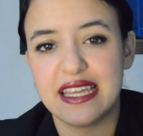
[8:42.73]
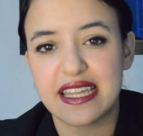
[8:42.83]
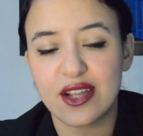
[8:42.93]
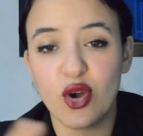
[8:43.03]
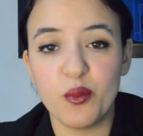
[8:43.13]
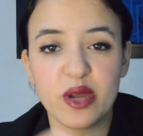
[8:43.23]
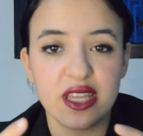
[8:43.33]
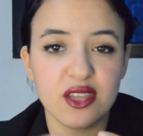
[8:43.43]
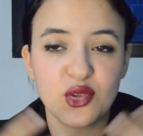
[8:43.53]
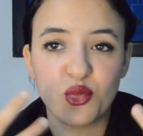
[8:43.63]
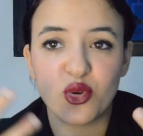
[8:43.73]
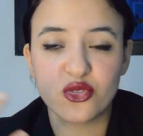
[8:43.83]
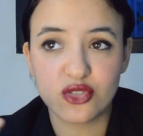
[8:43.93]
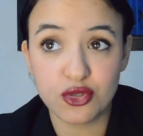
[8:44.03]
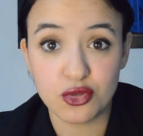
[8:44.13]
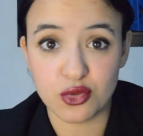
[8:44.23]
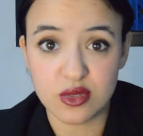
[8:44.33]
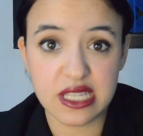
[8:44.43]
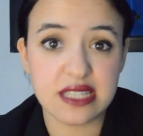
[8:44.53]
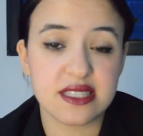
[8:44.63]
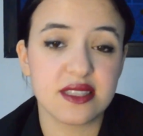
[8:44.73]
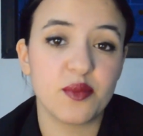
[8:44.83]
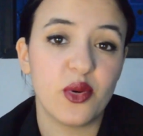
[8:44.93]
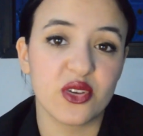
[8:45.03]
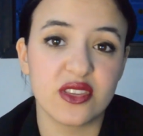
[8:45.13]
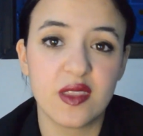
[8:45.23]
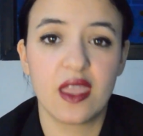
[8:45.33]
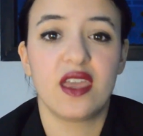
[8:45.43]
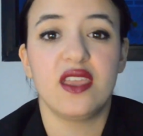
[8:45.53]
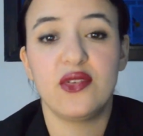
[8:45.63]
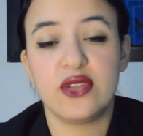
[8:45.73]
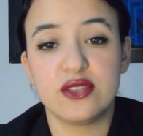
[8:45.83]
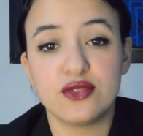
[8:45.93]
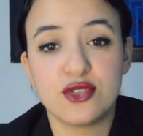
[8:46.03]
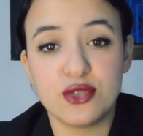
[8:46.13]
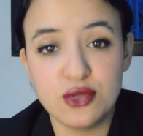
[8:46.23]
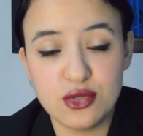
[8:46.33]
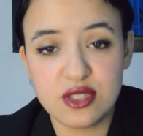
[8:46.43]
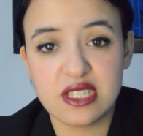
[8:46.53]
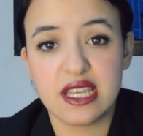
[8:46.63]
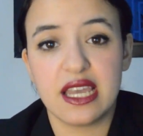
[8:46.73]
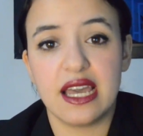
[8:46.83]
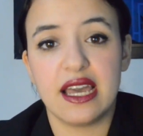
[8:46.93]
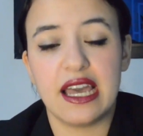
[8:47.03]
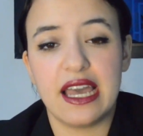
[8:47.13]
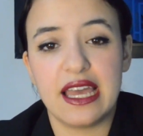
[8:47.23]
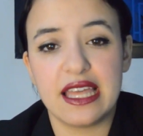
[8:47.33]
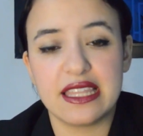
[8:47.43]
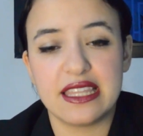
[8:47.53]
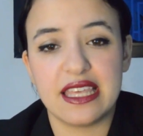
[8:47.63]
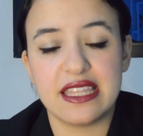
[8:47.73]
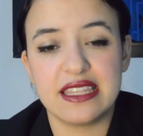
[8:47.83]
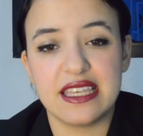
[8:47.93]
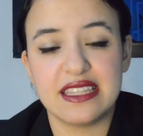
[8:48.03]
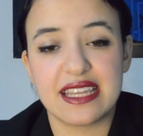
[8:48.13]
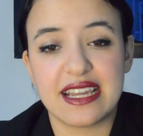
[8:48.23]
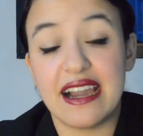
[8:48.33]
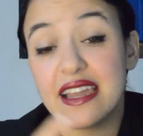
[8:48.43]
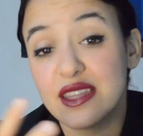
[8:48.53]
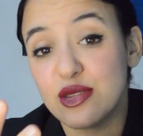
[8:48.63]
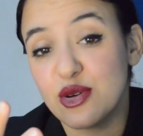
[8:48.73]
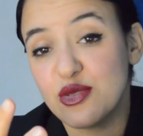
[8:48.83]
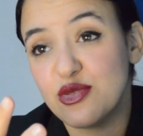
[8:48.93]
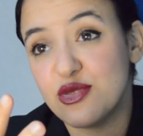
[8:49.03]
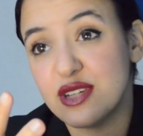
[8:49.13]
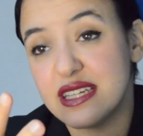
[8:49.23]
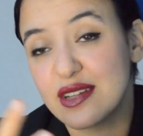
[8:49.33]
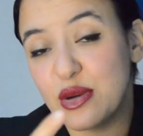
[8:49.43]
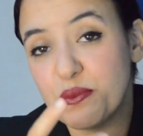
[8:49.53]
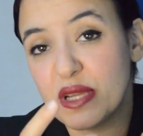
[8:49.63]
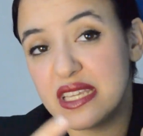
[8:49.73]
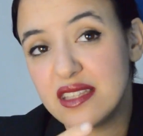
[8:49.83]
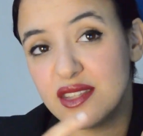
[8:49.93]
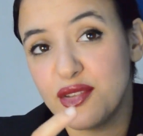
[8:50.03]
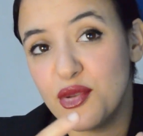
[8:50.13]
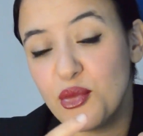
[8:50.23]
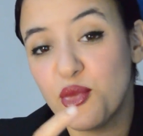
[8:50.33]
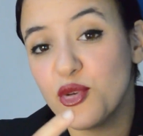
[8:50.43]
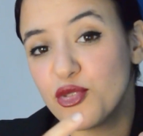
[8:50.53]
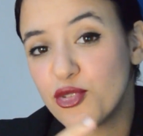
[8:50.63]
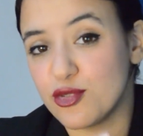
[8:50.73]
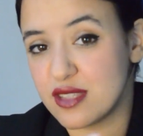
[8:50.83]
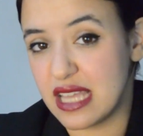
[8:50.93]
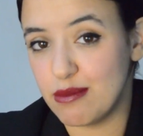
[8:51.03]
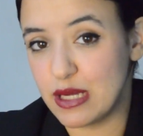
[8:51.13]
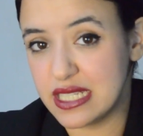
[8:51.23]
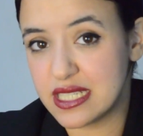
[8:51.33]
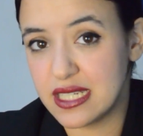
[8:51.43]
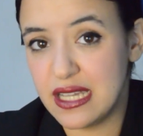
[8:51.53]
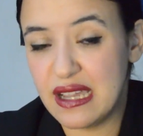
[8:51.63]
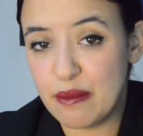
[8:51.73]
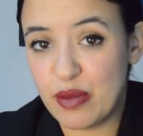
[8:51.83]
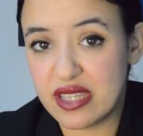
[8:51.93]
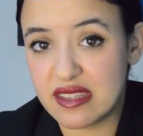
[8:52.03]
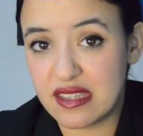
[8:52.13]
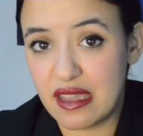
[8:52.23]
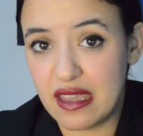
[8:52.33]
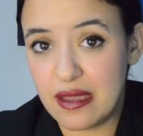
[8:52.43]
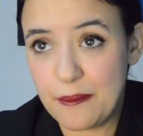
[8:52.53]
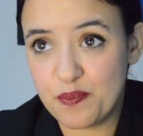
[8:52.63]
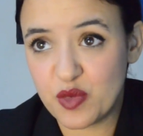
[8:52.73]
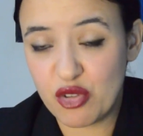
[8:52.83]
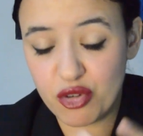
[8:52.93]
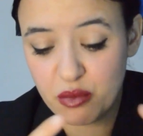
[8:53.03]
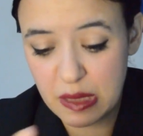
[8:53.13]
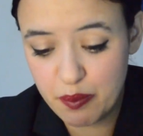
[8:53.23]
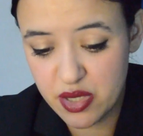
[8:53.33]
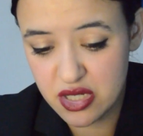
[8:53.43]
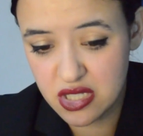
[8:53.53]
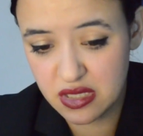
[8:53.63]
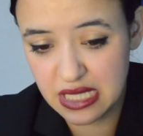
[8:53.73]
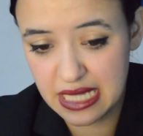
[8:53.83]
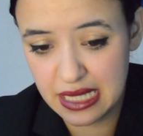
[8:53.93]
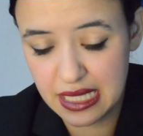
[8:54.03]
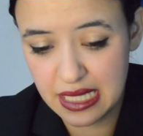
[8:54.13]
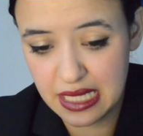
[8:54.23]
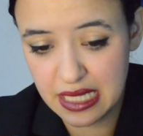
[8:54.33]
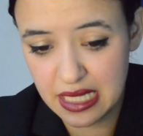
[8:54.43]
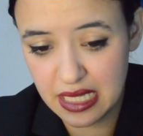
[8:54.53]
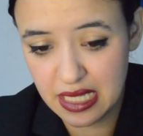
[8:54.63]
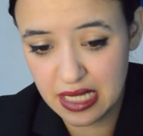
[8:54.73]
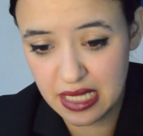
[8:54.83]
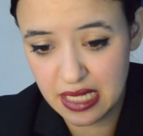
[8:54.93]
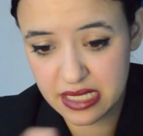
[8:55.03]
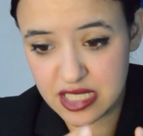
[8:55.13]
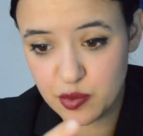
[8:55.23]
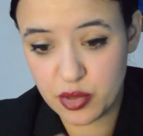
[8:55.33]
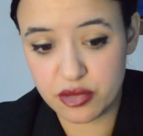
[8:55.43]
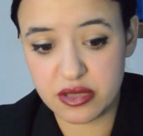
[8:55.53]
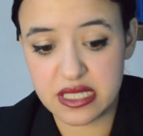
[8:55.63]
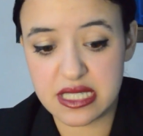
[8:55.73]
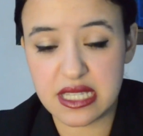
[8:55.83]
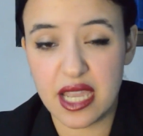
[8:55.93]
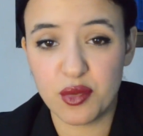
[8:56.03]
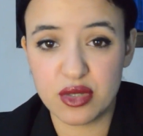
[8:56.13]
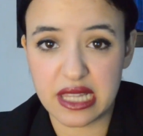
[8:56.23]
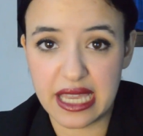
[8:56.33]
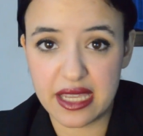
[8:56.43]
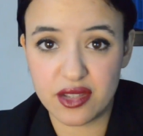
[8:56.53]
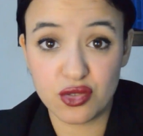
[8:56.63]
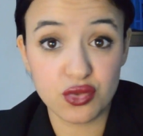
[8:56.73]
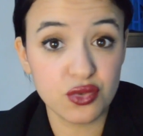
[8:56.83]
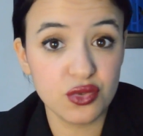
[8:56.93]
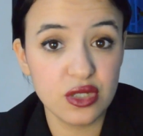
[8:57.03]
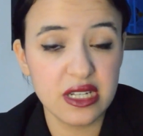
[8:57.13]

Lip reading: company you want to? That's the point. You need to choose the kind of company that you want to establish. But from my personal experience, I would like to